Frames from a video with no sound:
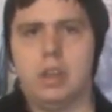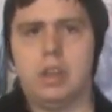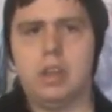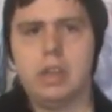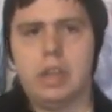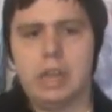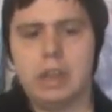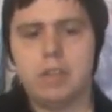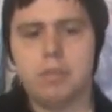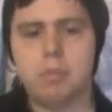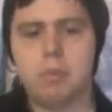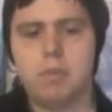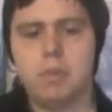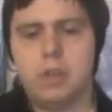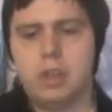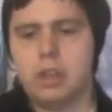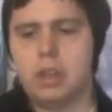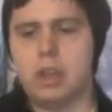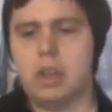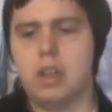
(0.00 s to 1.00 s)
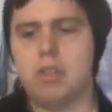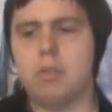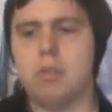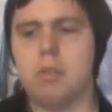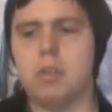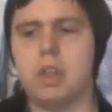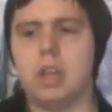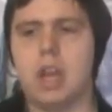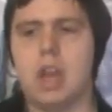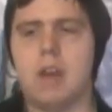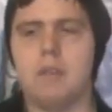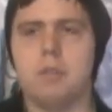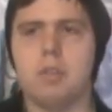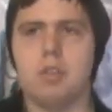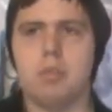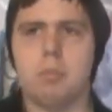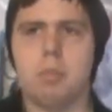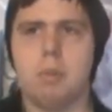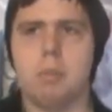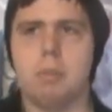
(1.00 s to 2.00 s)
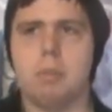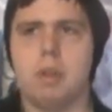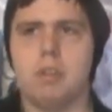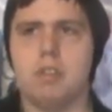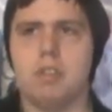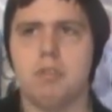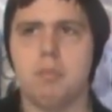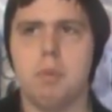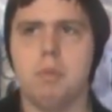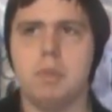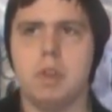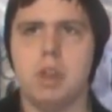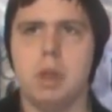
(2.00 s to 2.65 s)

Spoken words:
I have a problem about this movie.